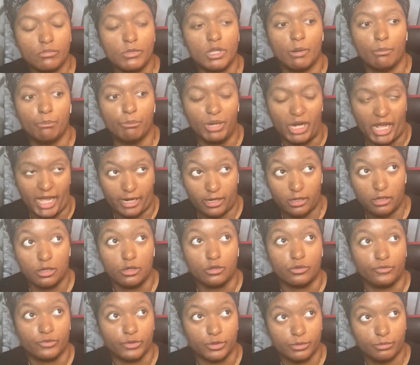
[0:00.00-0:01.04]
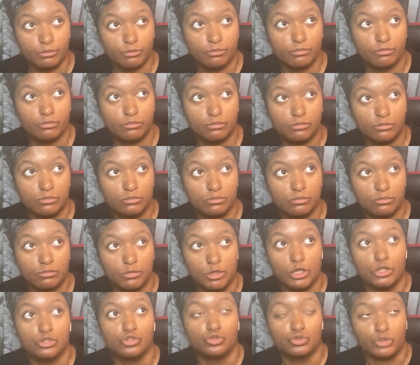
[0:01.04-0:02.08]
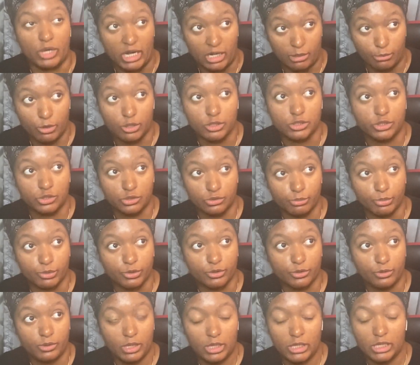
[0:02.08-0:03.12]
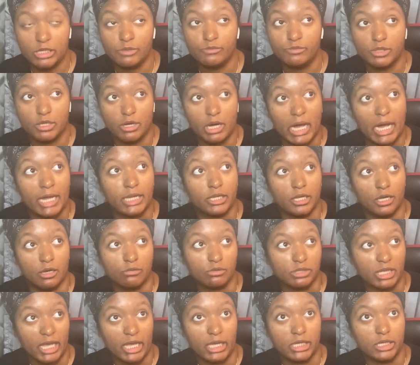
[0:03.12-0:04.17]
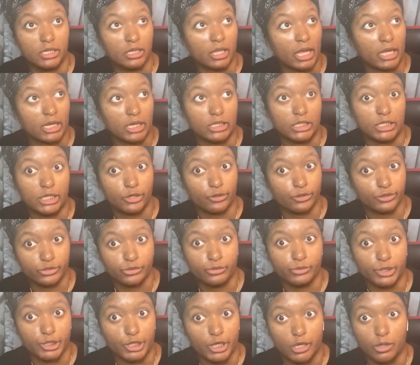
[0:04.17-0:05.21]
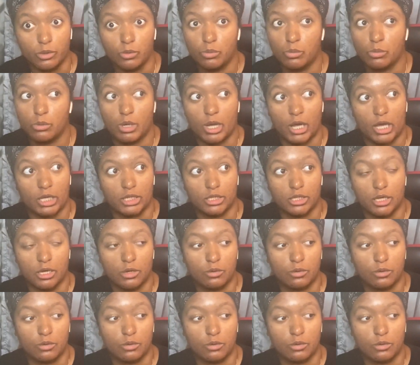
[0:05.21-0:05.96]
Black Clover, Dragon Ball Super, even though I know that ended like a year or two ago. I know.